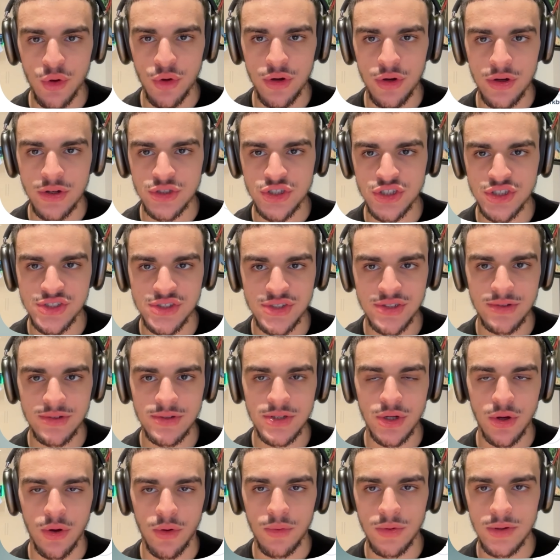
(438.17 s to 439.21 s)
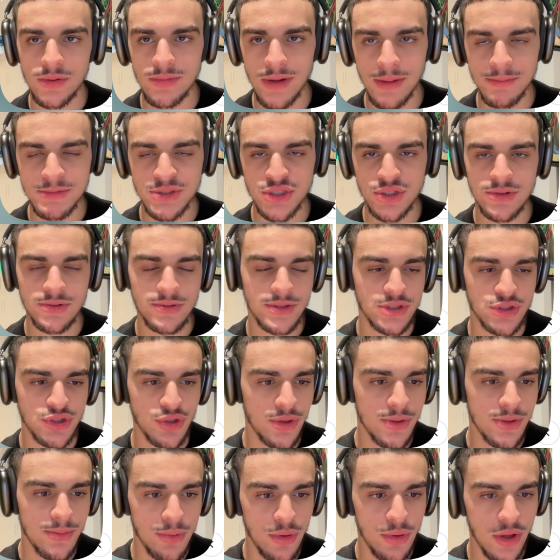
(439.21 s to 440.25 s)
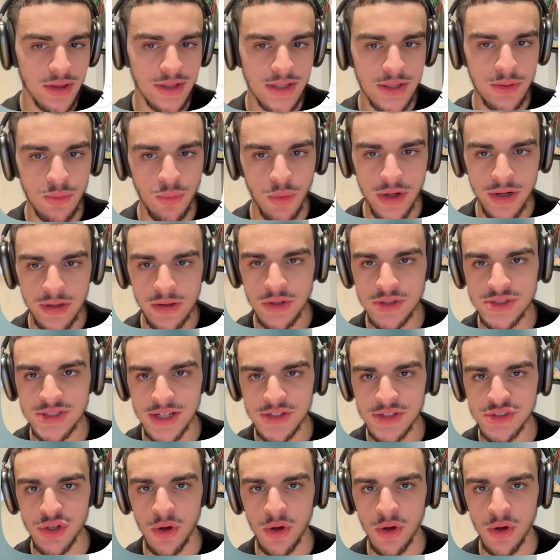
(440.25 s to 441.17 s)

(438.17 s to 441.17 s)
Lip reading: or just, I'm just going to show you broadly what it looks like.